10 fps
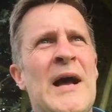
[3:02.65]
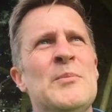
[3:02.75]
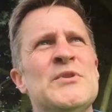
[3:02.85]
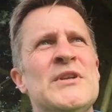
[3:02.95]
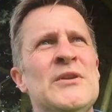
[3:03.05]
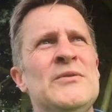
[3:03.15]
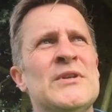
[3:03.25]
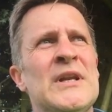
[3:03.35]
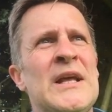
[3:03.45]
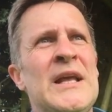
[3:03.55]

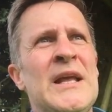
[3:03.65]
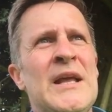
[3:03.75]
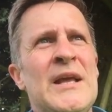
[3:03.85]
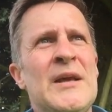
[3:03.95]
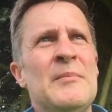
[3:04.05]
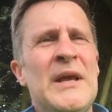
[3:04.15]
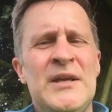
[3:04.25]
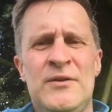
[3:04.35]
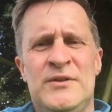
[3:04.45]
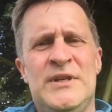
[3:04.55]
absolutely
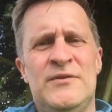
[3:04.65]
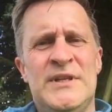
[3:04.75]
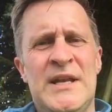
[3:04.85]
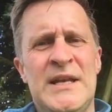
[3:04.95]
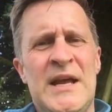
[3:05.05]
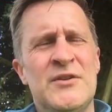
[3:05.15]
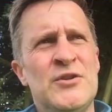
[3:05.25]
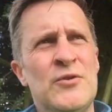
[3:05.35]
making yourself stand out,